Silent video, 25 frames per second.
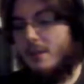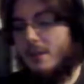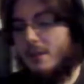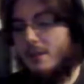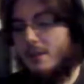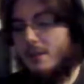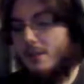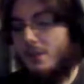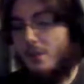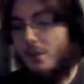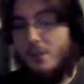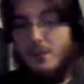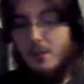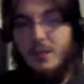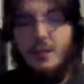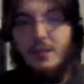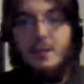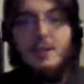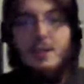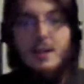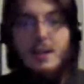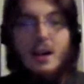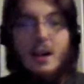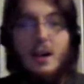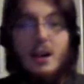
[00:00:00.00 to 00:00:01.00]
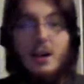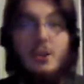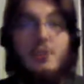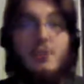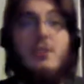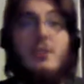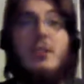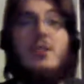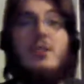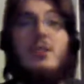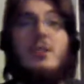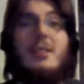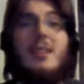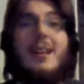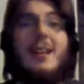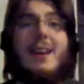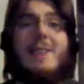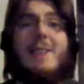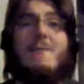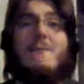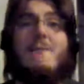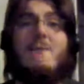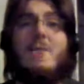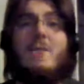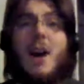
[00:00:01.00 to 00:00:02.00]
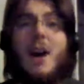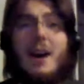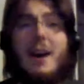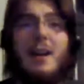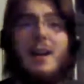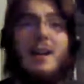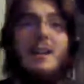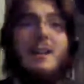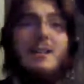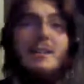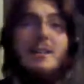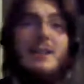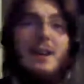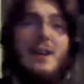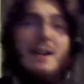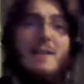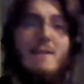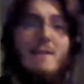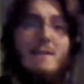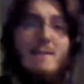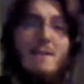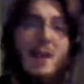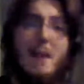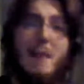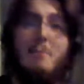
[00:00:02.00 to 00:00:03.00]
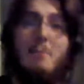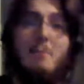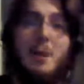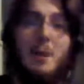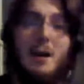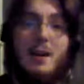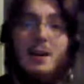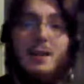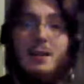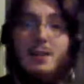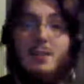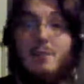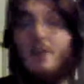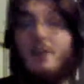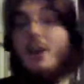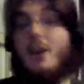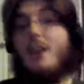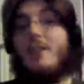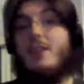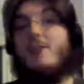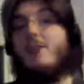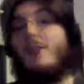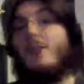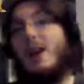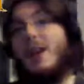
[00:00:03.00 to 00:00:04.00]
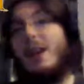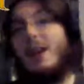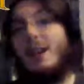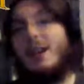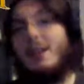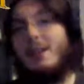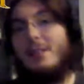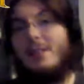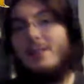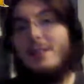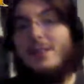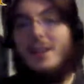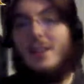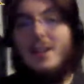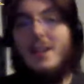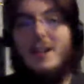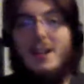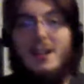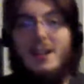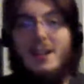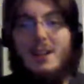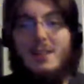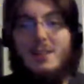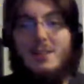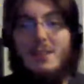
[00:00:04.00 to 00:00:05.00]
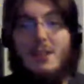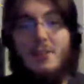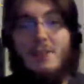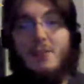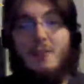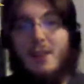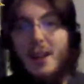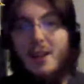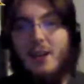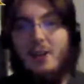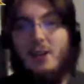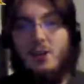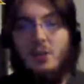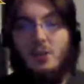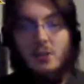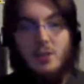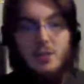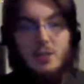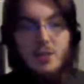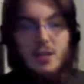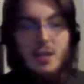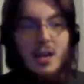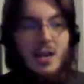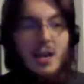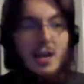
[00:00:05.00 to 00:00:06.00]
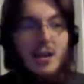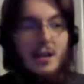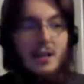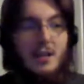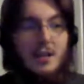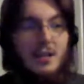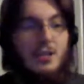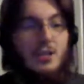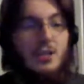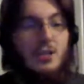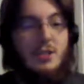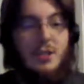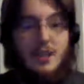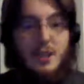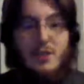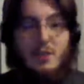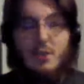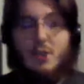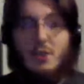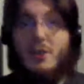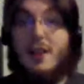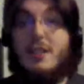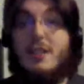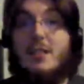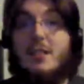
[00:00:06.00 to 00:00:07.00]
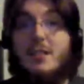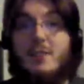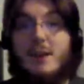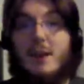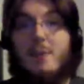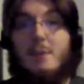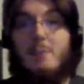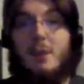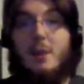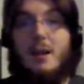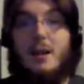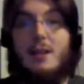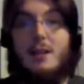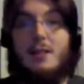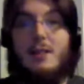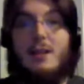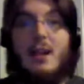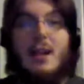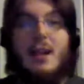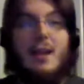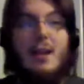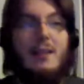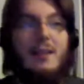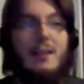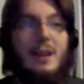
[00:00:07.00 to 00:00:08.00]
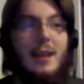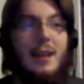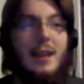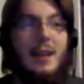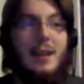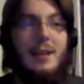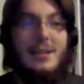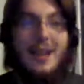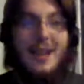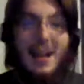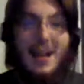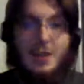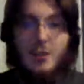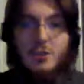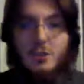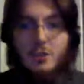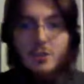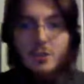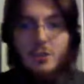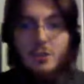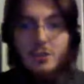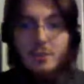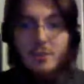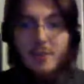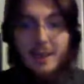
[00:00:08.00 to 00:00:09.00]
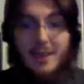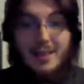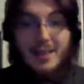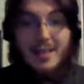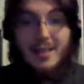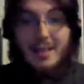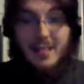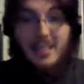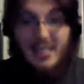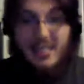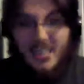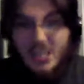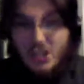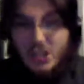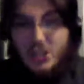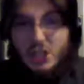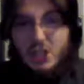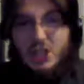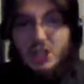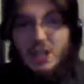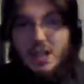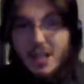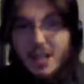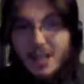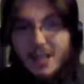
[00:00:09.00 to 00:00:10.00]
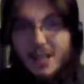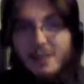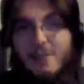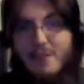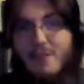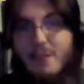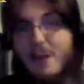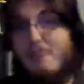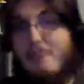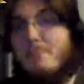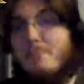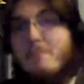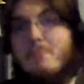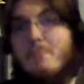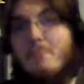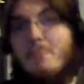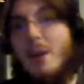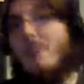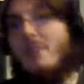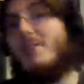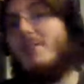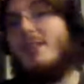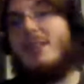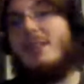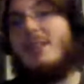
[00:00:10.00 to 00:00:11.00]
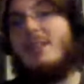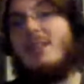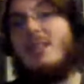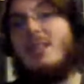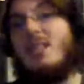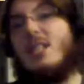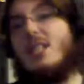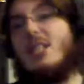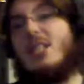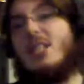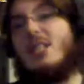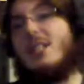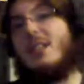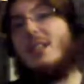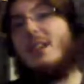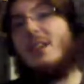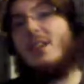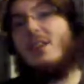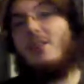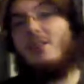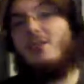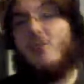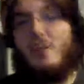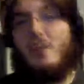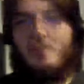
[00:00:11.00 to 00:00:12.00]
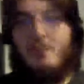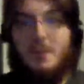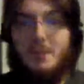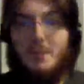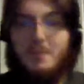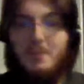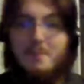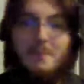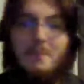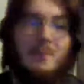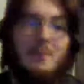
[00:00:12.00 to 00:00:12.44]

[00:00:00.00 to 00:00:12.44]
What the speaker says: So these are creatures that can find vampires, find fangs. So these Fang Orgs are leeches that are attracted to vampires. They attach onto them and they leech the vampiricness from them.